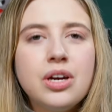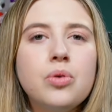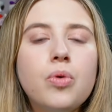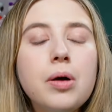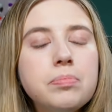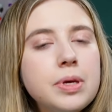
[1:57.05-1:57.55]

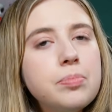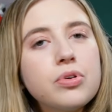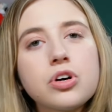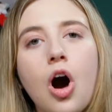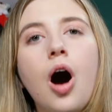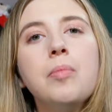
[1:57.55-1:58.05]
what people
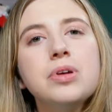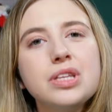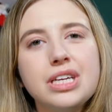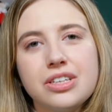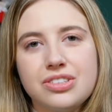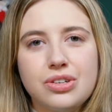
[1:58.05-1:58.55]

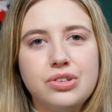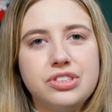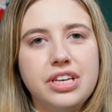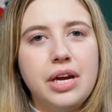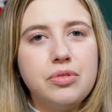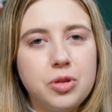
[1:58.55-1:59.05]
commonly
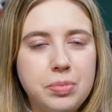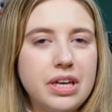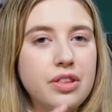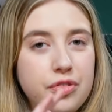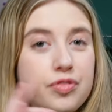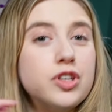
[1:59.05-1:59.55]
associate with being
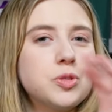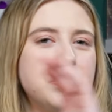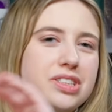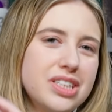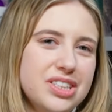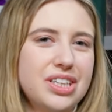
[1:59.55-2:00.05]
the first
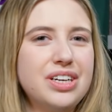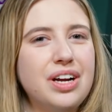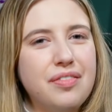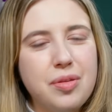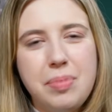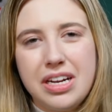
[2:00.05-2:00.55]
position
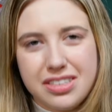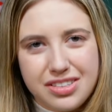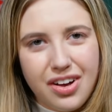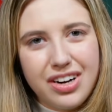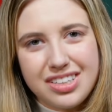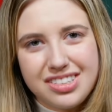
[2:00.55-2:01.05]
of the
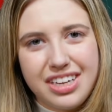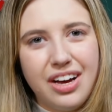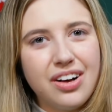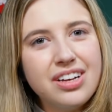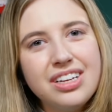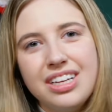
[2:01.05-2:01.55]
pentatonic scale